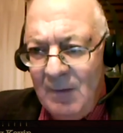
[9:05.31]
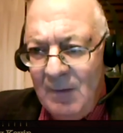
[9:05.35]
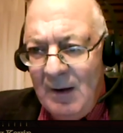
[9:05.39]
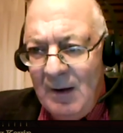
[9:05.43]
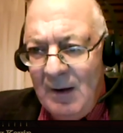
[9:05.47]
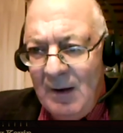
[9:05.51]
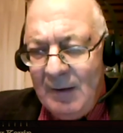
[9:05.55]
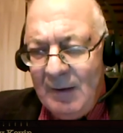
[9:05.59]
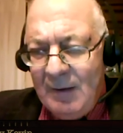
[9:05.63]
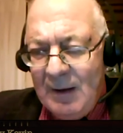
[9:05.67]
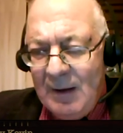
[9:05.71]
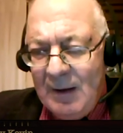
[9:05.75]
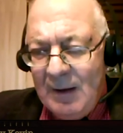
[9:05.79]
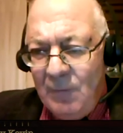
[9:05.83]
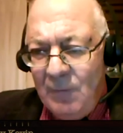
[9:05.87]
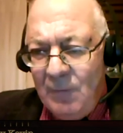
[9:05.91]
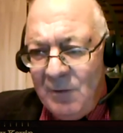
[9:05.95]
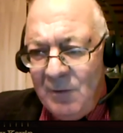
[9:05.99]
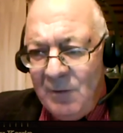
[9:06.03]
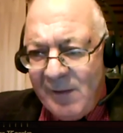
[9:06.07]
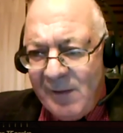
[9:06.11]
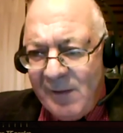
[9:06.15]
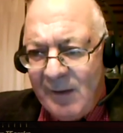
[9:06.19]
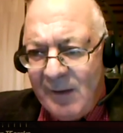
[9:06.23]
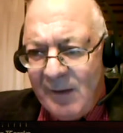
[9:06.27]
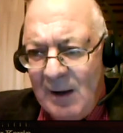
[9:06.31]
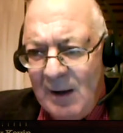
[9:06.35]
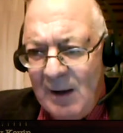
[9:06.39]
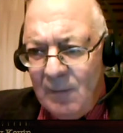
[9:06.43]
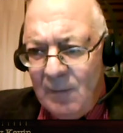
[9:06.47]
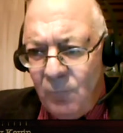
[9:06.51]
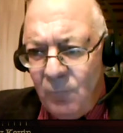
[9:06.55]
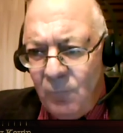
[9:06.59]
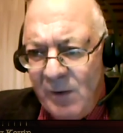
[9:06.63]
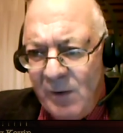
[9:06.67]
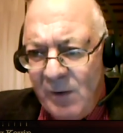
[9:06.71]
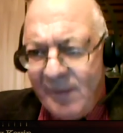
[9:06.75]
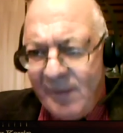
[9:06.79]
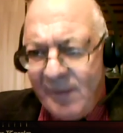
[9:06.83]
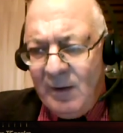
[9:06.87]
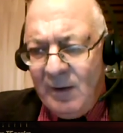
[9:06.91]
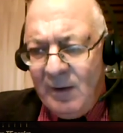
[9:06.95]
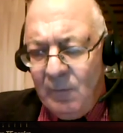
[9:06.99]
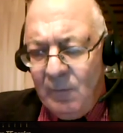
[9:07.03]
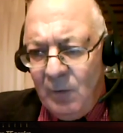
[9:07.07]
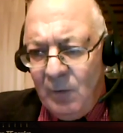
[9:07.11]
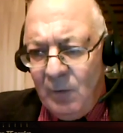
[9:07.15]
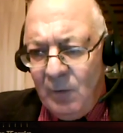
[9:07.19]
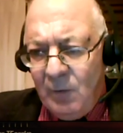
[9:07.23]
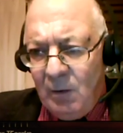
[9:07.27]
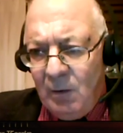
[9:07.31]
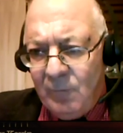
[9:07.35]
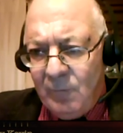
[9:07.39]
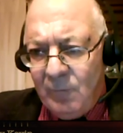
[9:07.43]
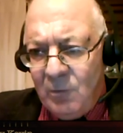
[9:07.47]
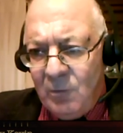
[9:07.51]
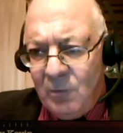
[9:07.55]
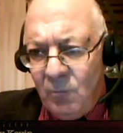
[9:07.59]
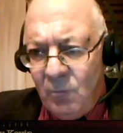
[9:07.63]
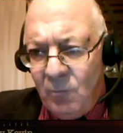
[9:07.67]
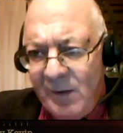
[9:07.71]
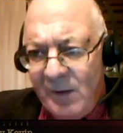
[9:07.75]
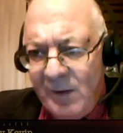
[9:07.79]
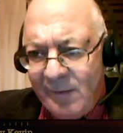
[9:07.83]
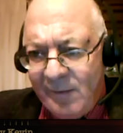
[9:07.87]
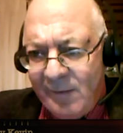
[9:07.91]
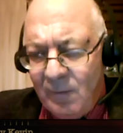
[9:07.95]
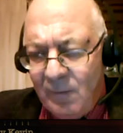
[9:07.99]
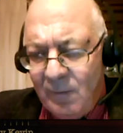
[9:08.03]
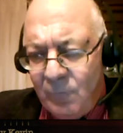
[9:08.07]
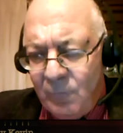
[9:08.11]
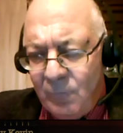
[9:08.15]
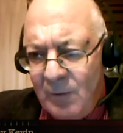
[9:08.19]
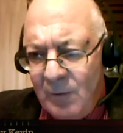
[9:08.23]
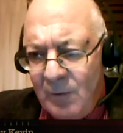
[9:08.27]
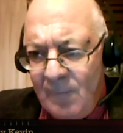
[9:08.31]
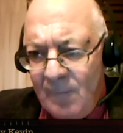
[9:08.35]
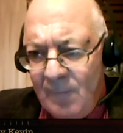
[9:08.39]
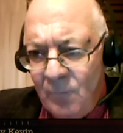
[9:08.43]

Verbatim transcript: And given the scale of risk involved, the risk of